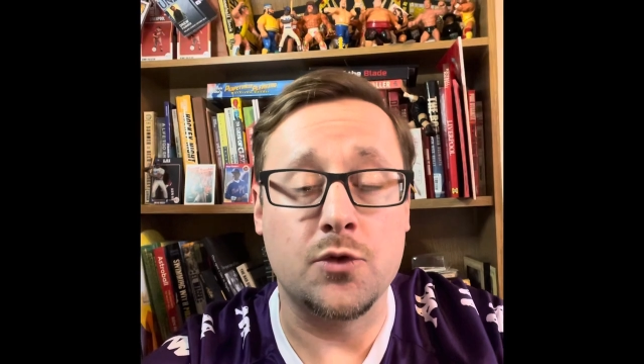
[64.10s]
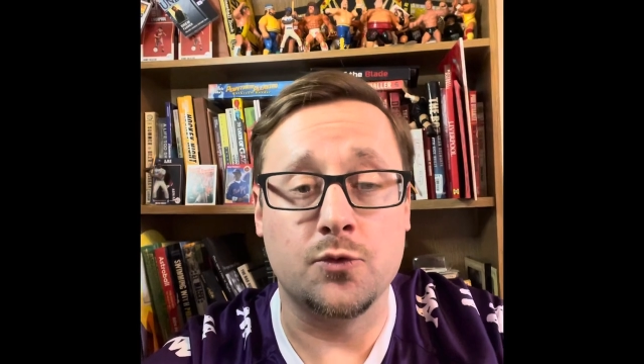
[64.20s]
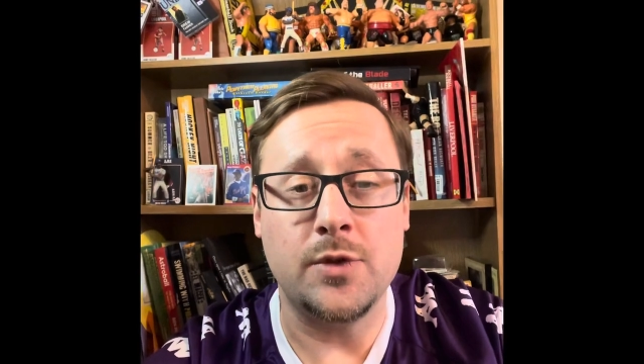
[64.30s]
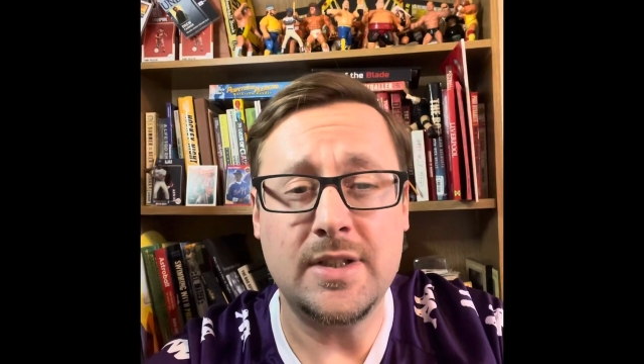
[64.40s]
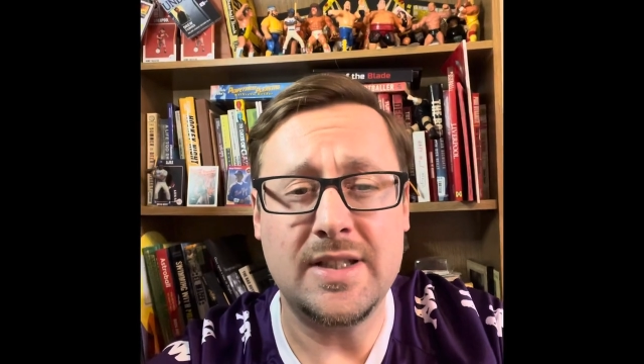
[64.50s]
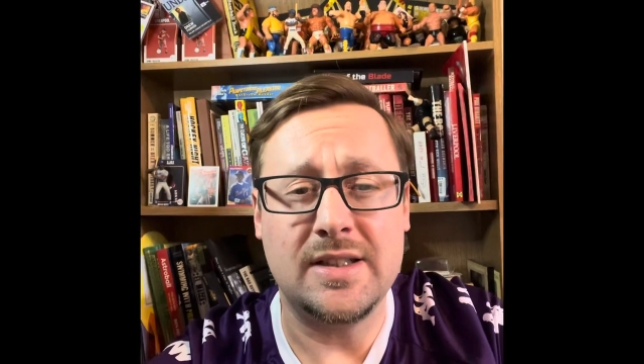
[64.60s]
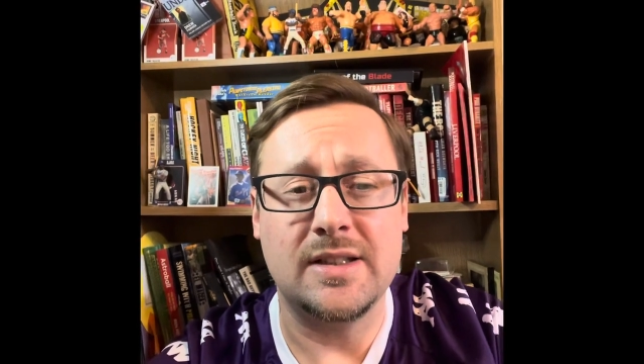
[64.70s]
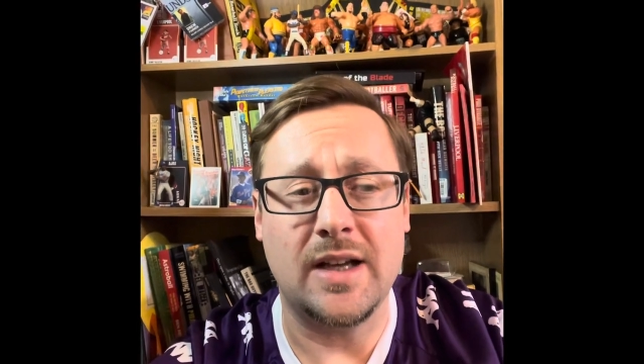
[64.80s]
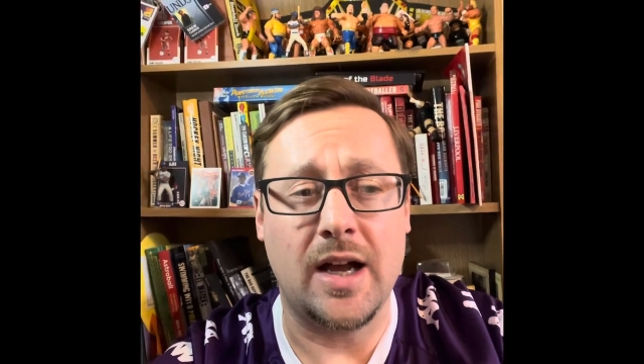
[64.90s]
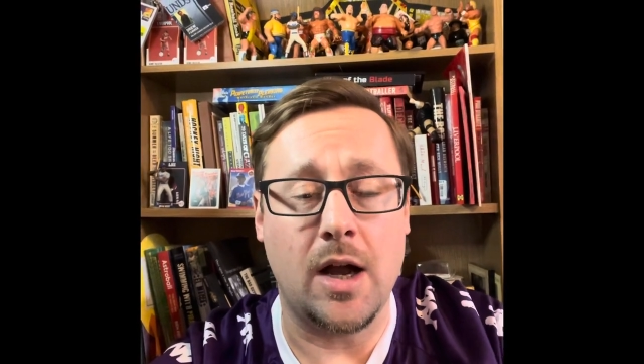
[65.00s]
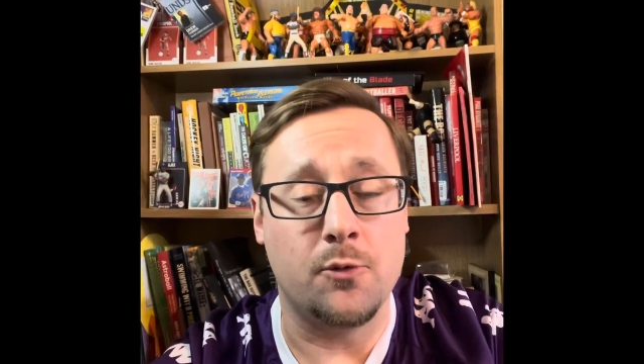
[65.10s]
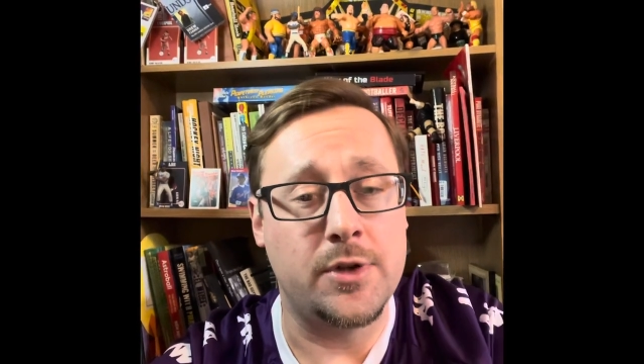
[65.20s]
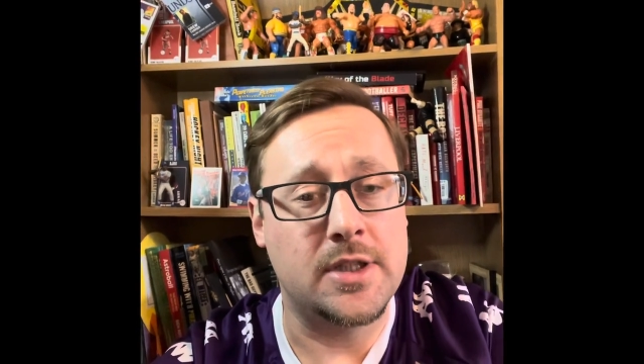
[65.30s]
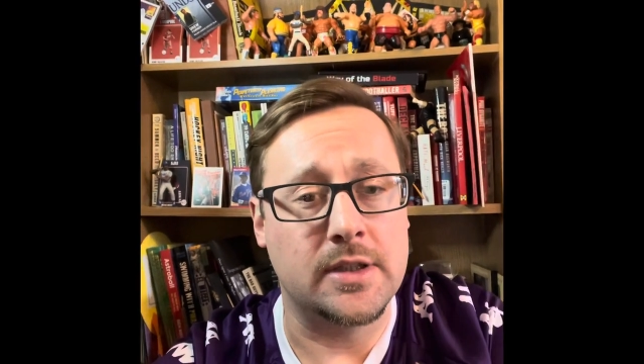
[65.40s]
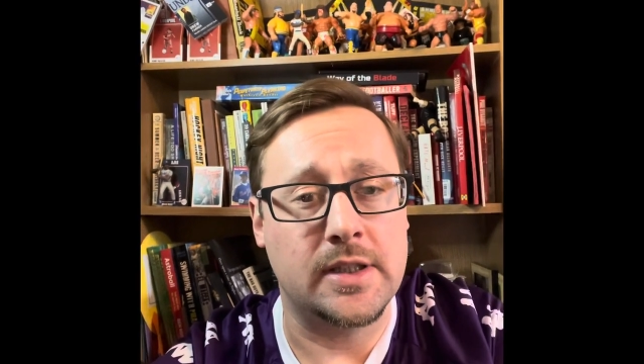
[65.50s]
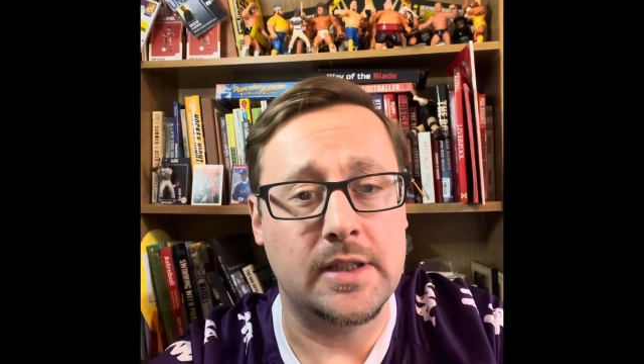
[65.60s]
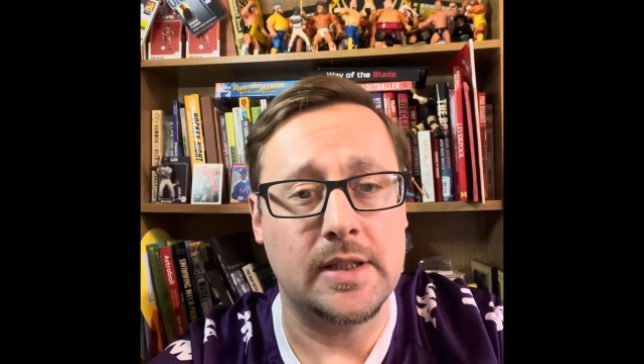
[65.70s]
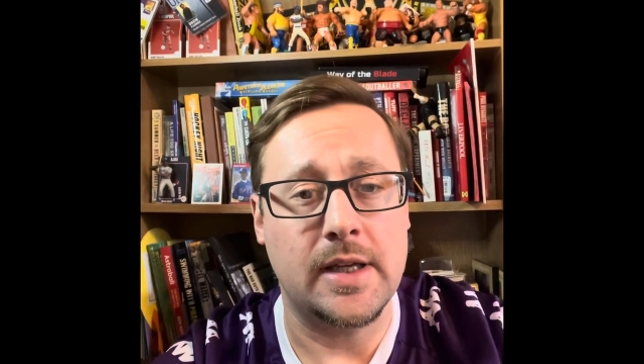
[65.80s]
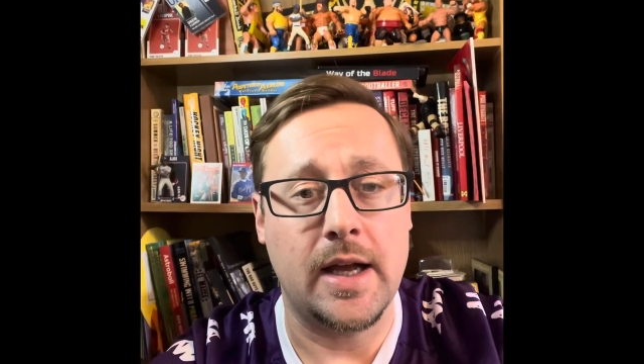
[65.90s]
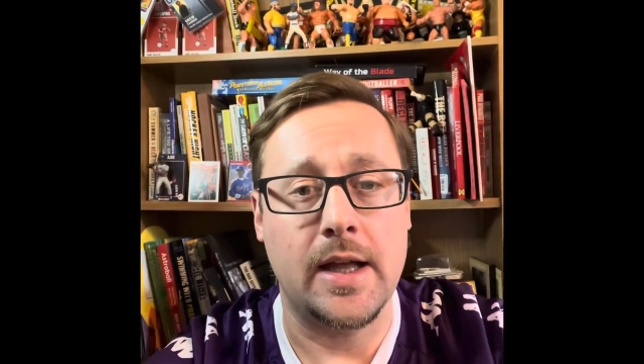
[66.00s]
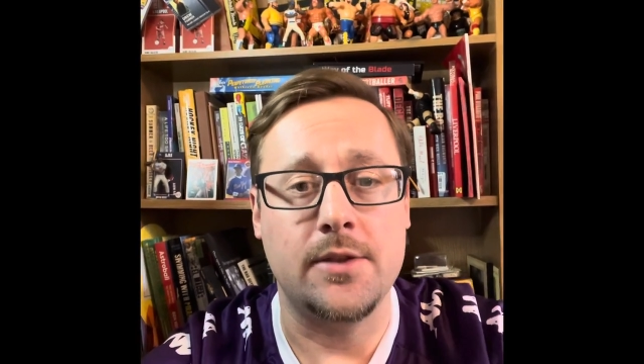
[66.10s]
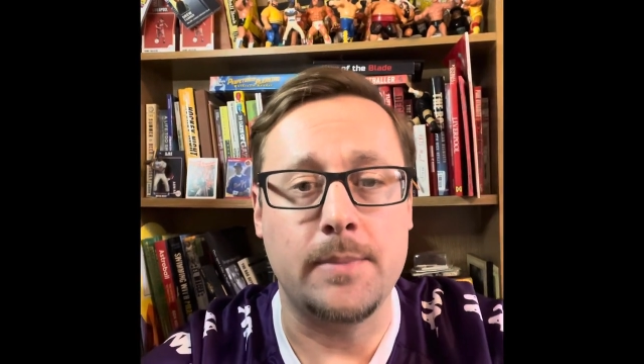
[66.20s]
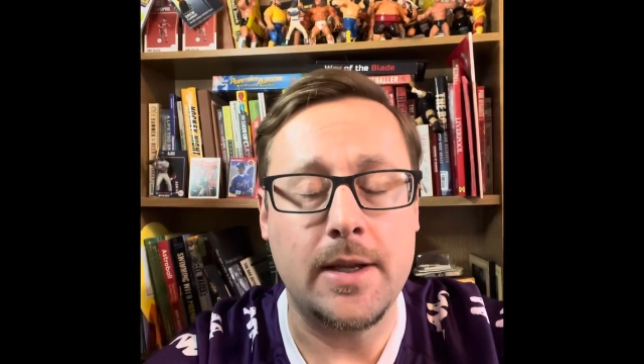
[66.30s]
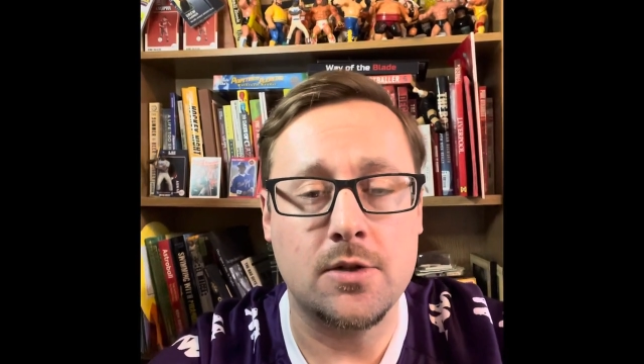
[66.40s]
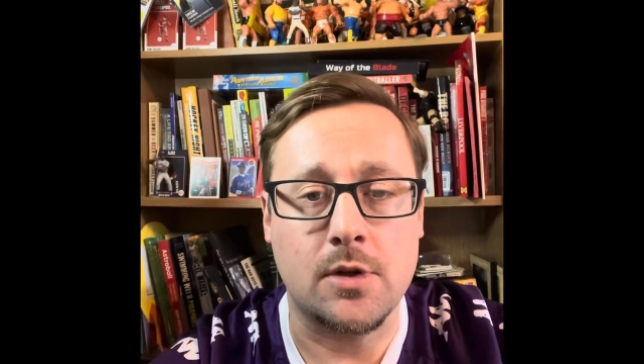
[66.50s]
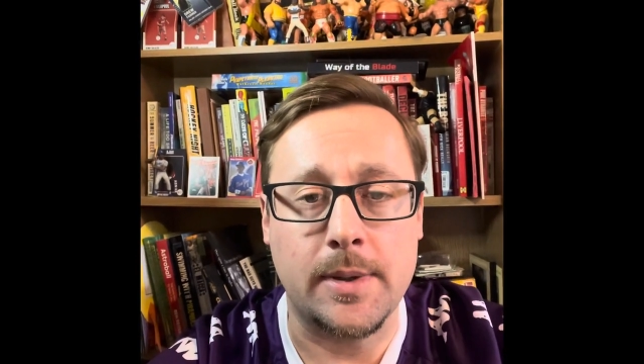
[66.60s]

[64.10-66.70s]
written originally, the manuscript,